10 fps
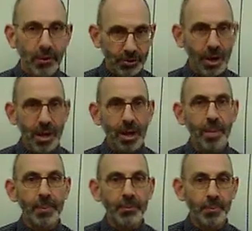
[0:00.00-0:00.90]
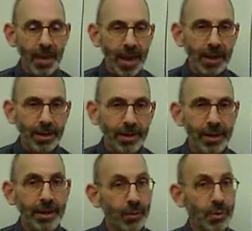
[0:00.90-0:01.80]
shot up
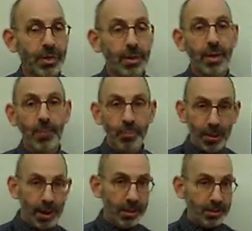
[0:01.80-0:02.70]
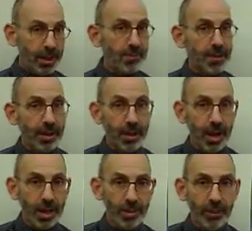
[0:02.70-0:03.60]
dramatically and increased productivity in the
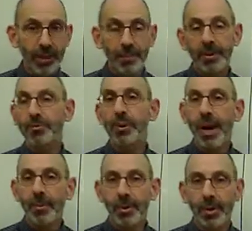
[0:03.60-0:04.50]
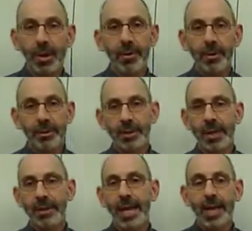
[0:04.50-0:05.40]
economy. We had much more output because a
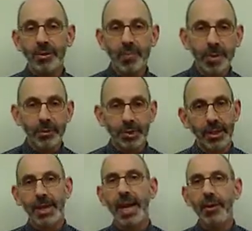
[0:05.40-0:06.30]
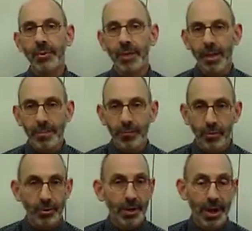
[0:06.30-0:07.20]
lot of talented people suddenly entering the labor
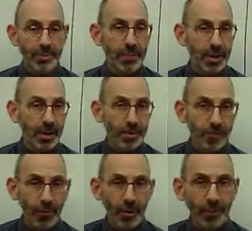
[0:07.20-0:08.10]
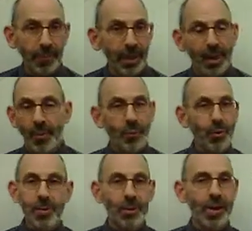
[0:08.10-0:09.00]
force who hadn't been there before. But
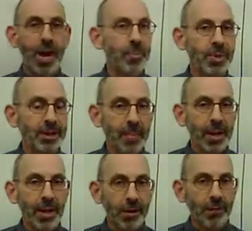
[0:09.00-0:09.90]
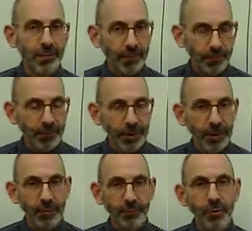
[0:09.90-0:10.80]
women are now participating at a
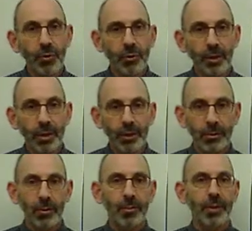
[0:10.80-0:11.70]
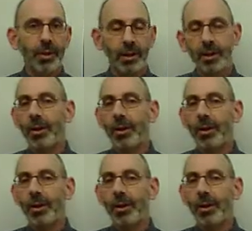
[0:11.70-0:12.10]
fairly full, normal